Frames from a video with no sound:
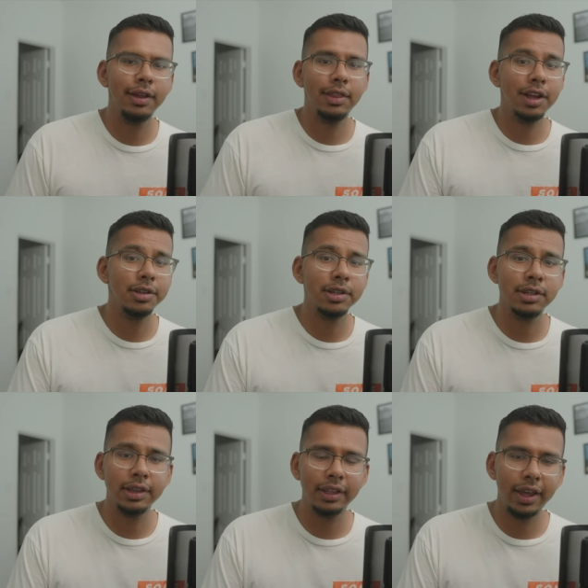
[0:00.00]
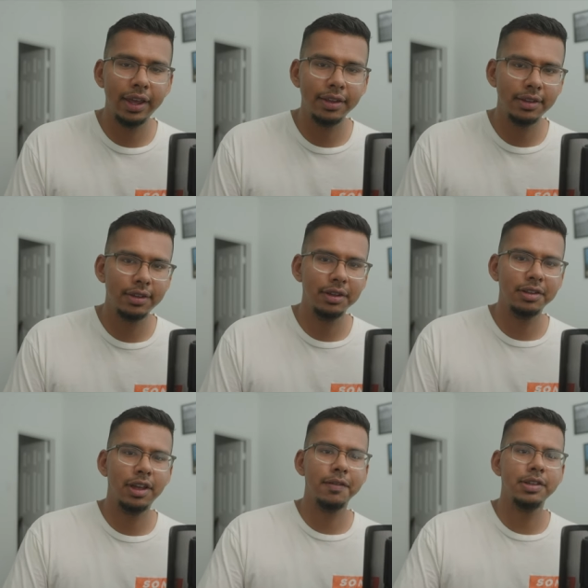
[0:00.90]
That's just not the case.
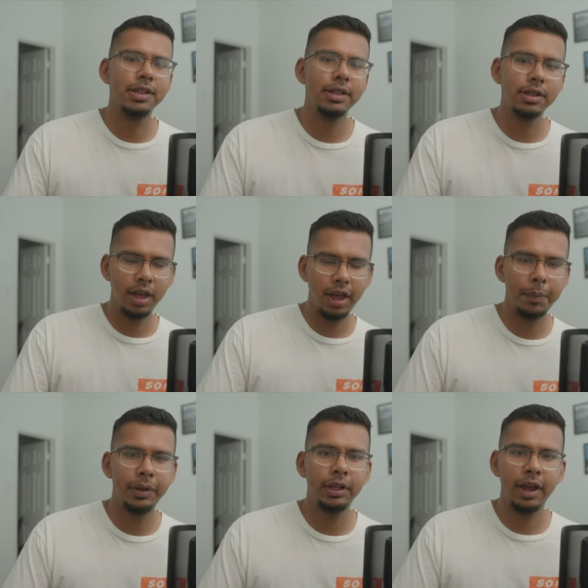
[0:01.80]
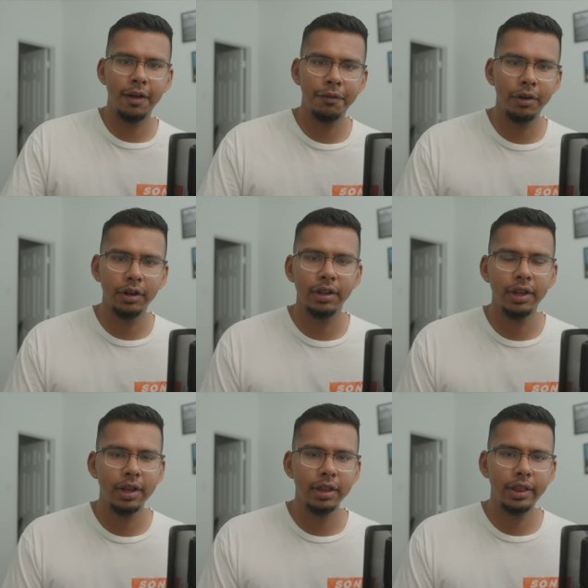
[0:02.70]
It's obviously the time and the effort
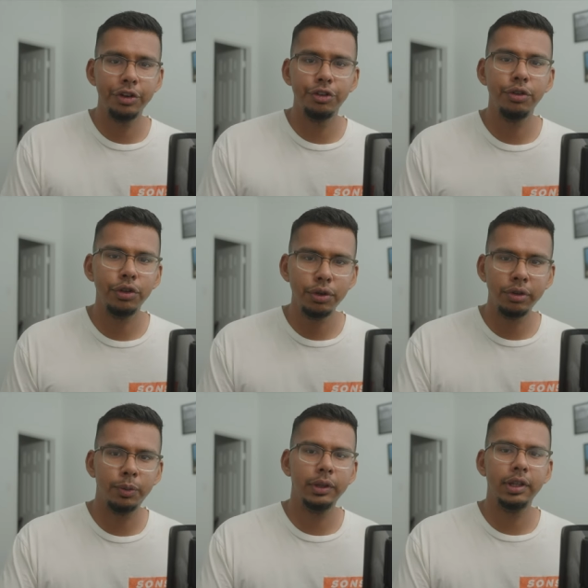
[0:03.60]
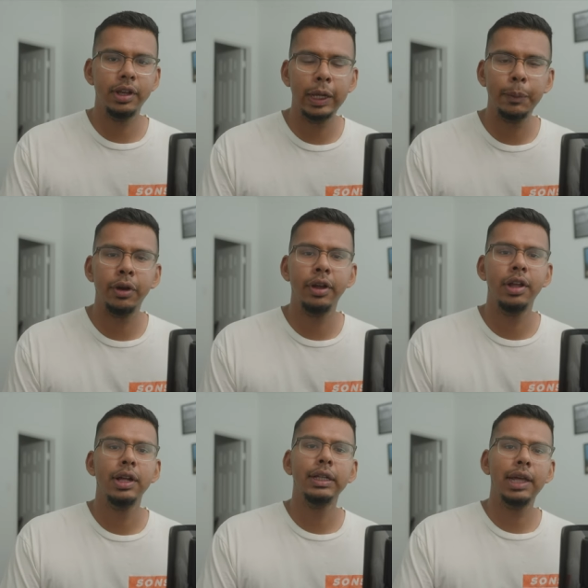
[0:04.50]
that you use with the camera
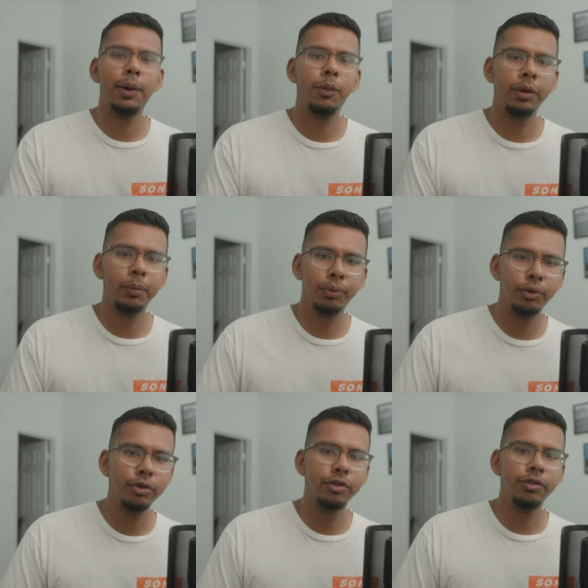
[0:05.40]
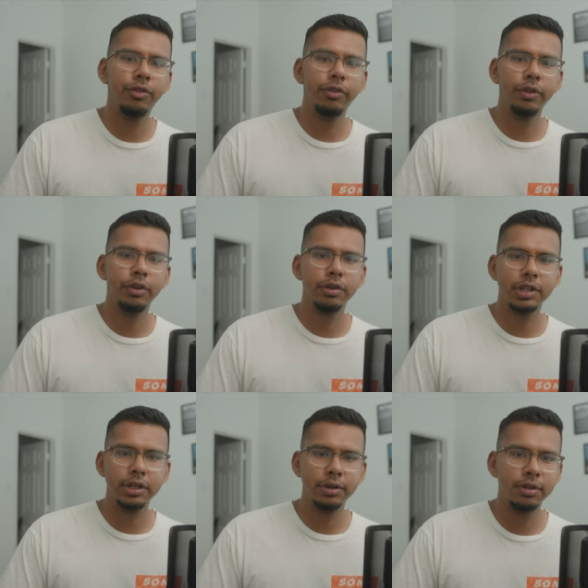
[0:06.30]
that will improve your
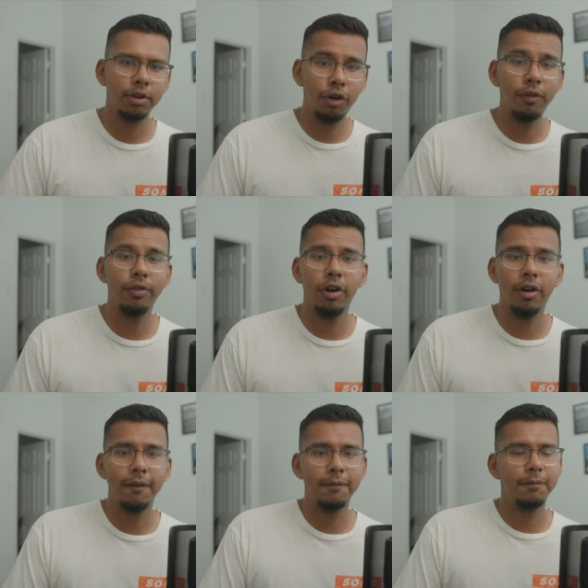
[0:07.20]
skills overall.